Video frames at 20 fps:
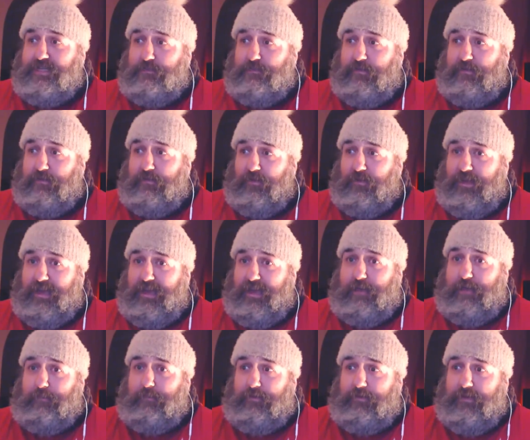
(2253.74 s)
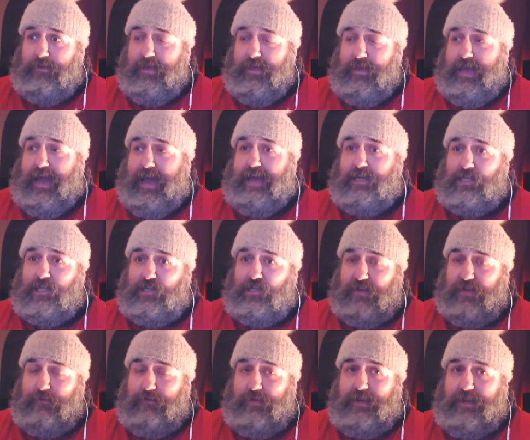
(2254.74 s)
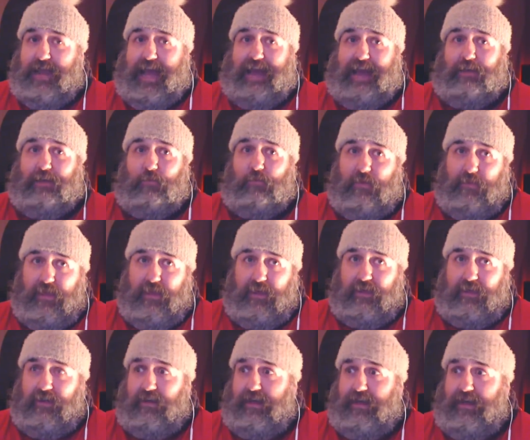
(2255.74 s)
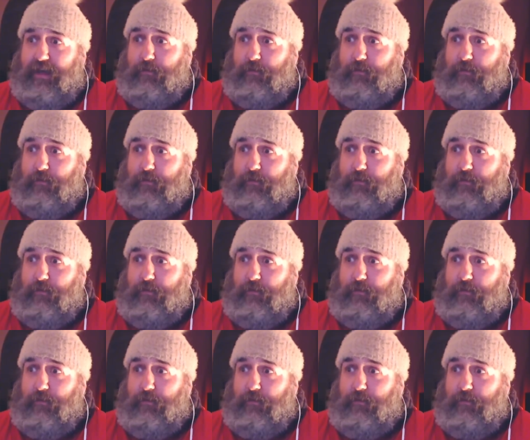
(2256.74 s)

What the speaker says: them before they happen, and treatment, and when they're going to come